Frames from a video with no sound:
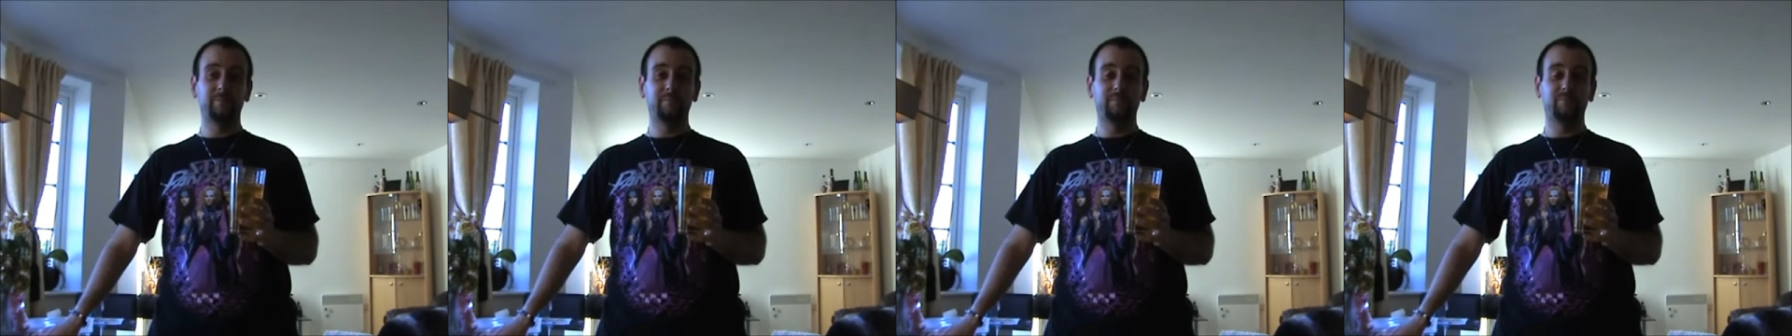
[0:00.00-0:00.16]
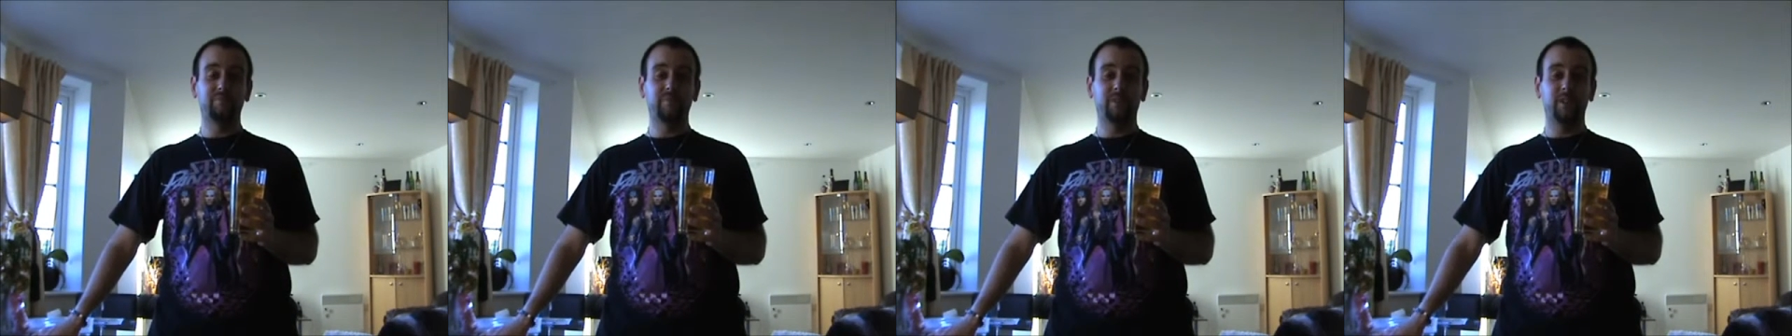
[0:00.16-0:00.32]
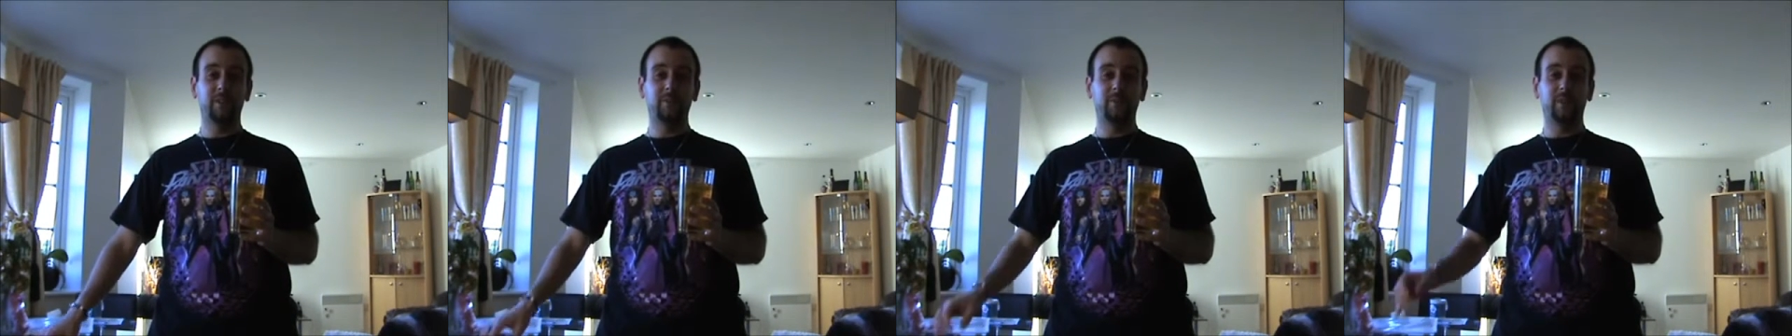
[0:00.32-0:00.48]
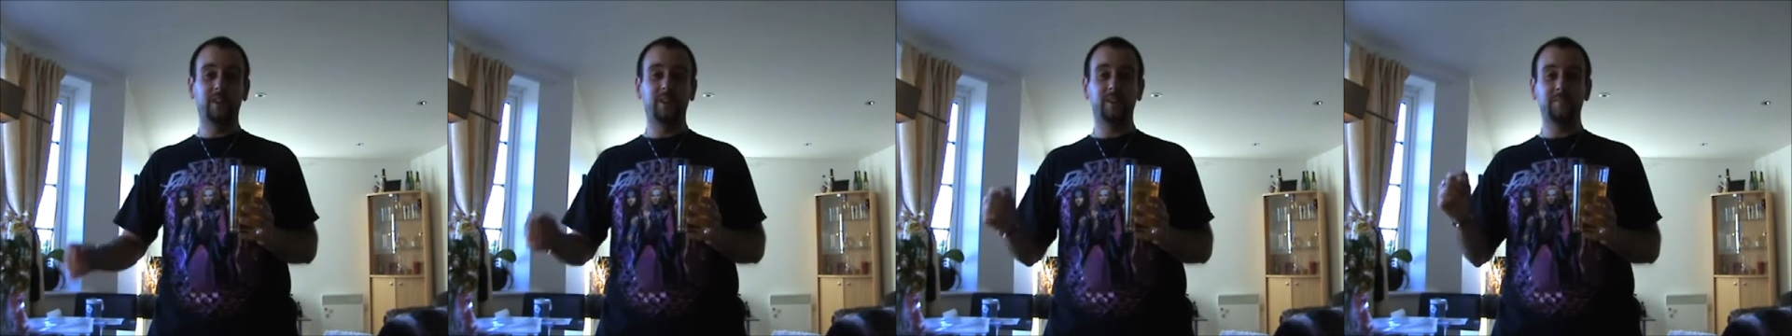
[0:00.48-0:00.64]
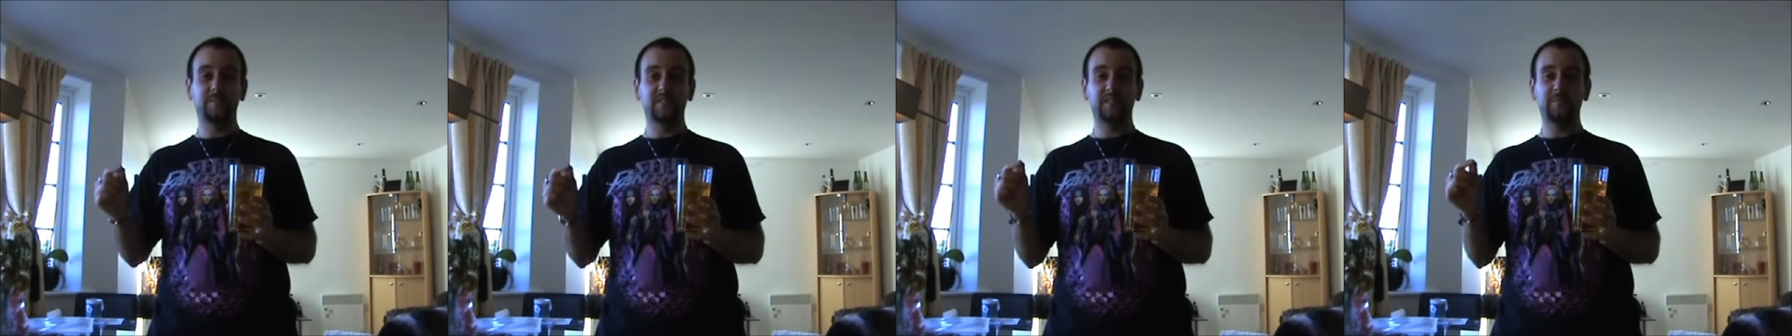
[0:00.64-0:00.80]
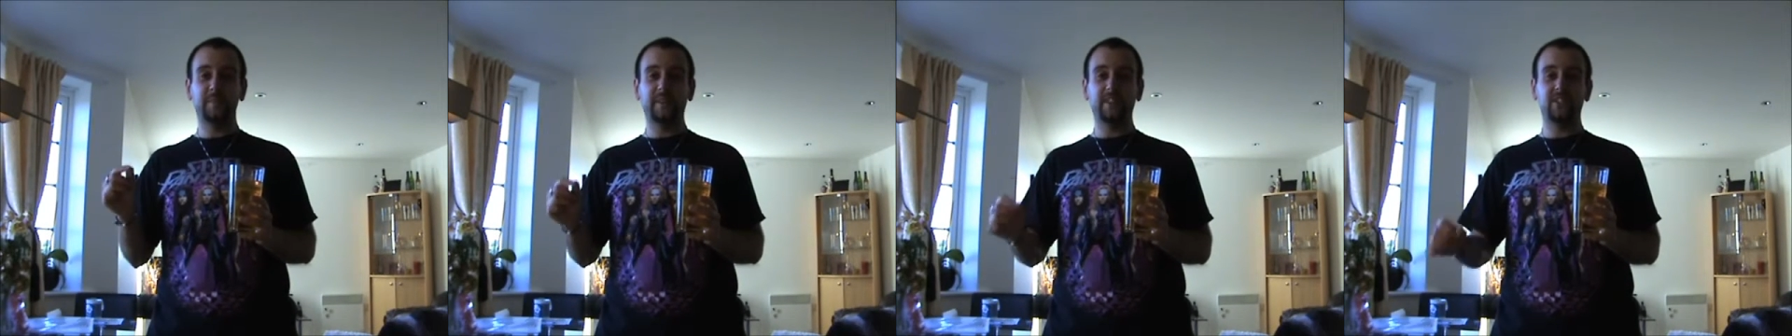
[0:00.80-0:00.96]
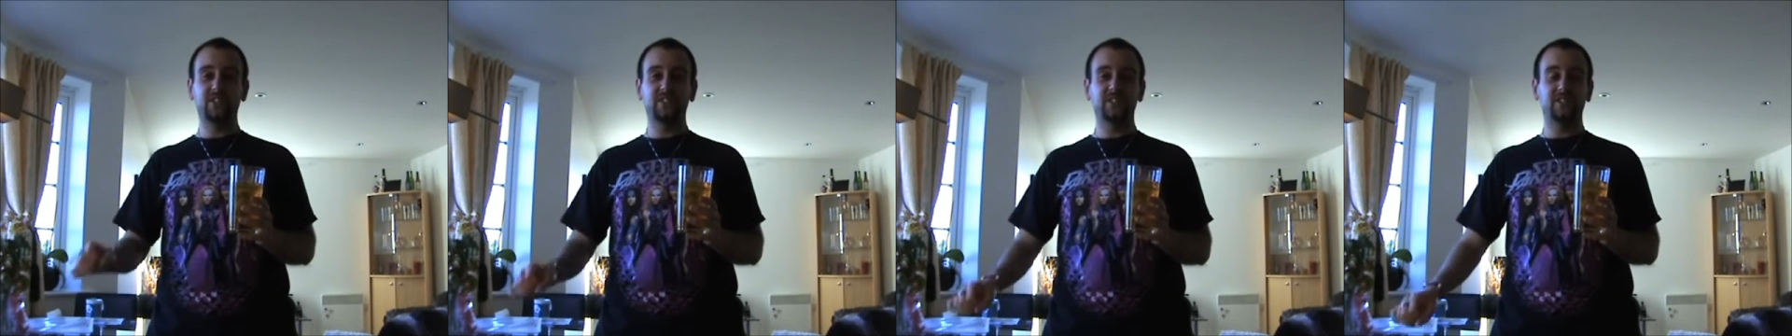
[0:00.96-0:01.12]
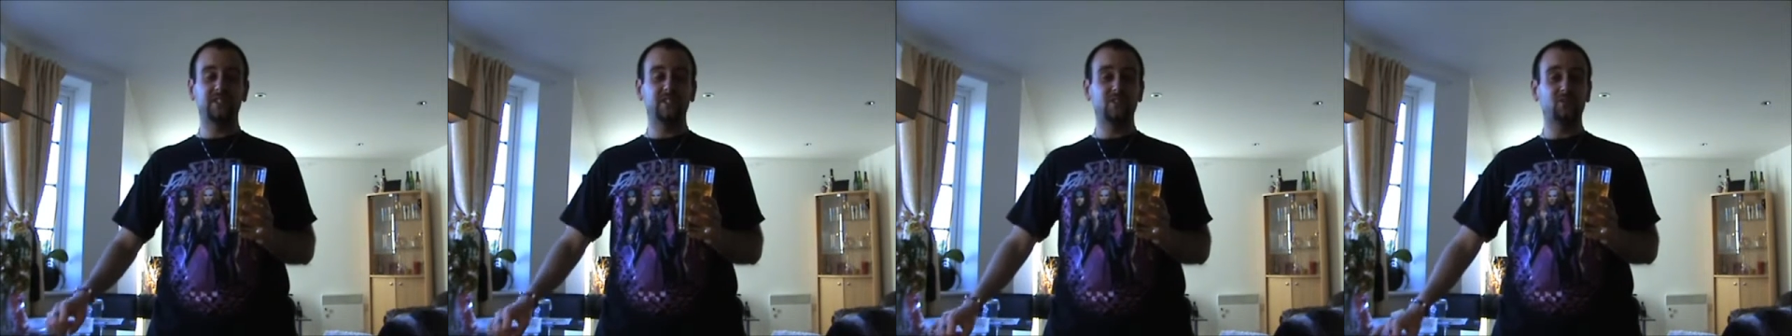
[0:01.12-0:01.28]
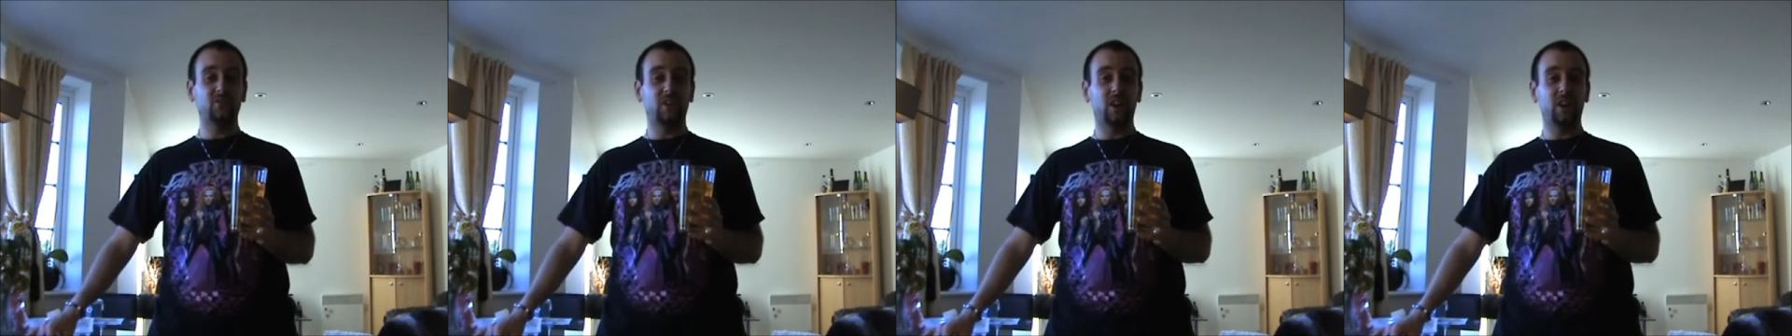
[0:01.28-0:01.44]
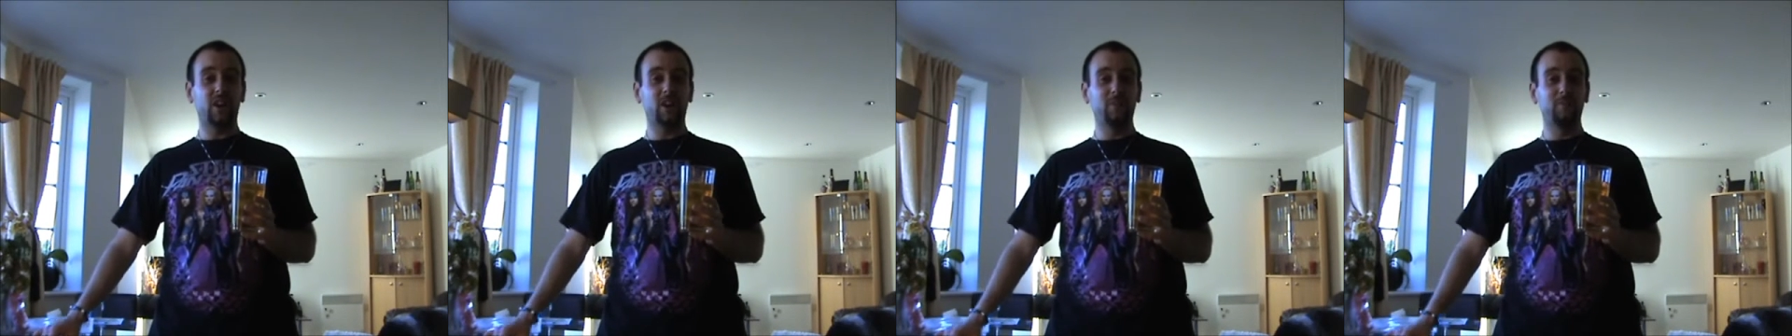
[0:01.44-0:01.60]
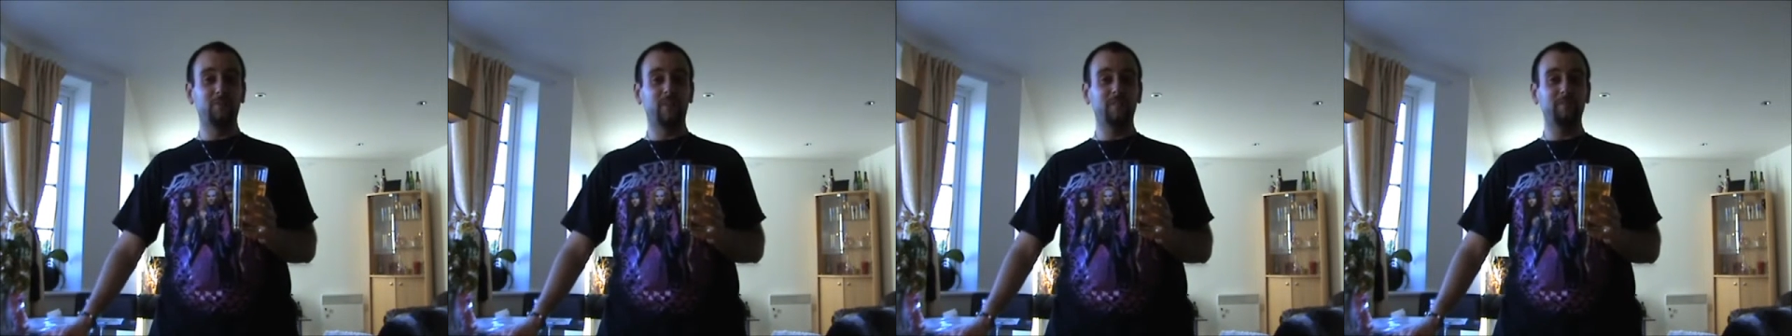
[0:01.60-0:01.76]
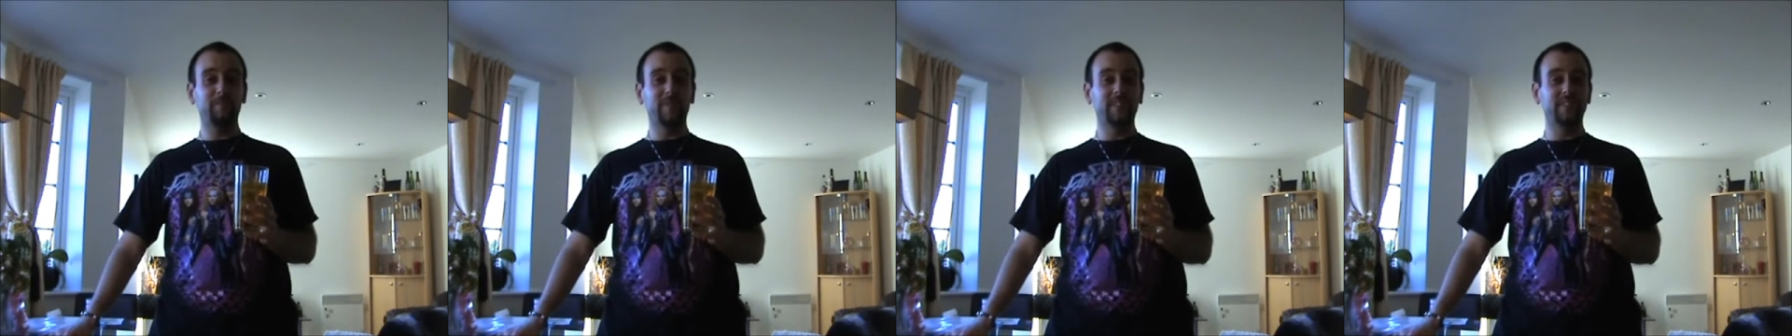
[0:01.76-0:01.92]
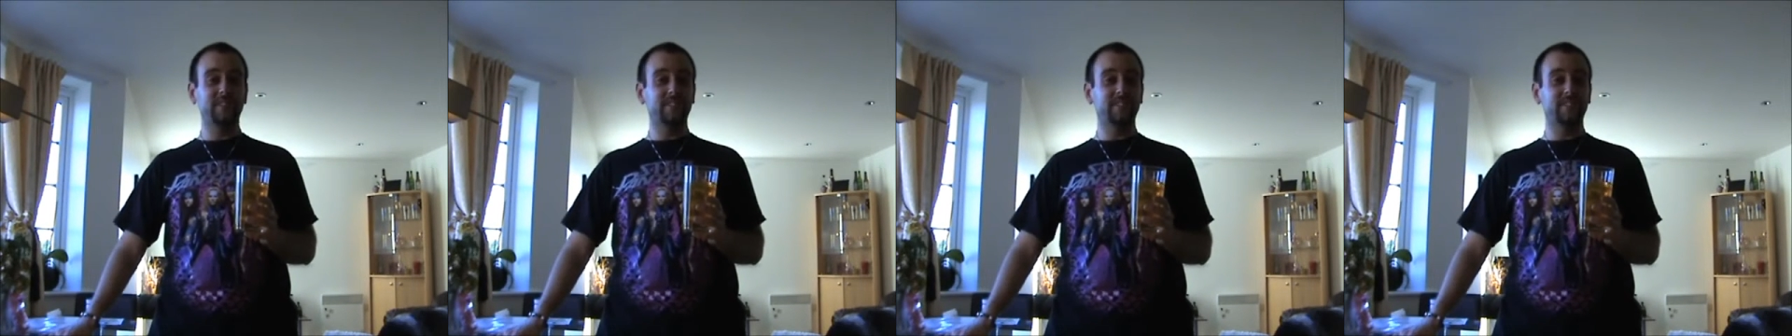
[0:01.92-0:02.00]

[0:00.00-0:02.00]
pure Spanish sidra home with me.